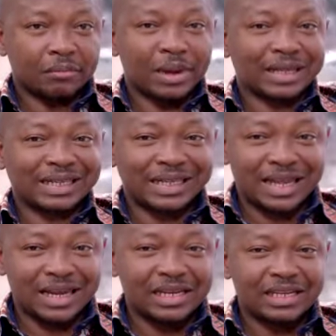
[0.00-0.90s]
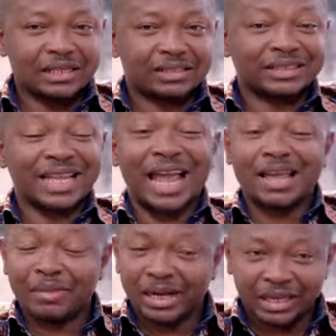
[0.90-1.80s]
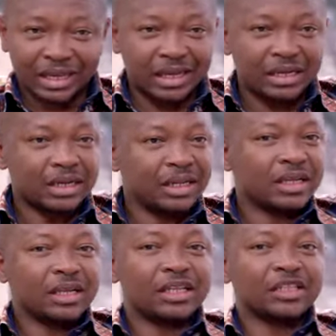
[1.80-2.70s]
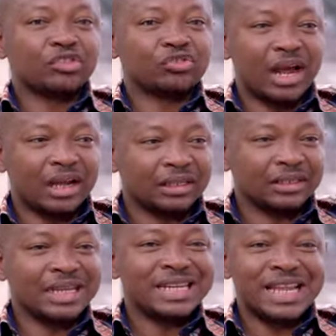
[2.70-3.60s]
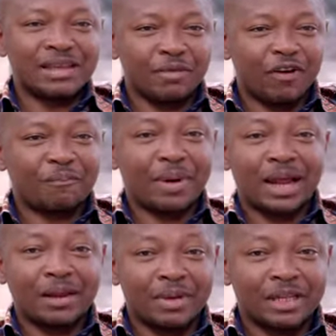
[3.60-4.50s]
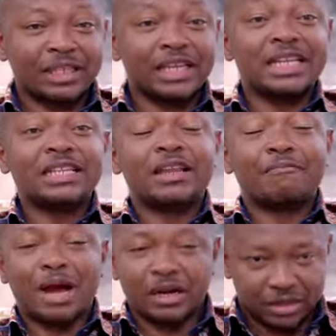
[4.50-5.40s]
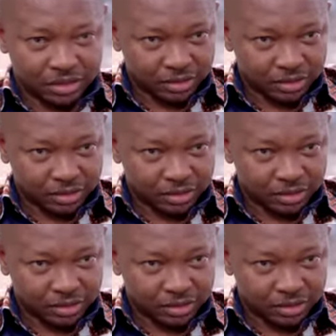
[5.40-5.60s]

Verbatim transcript: But clearly, time and again, he's dragged the name of Parliament in the mud.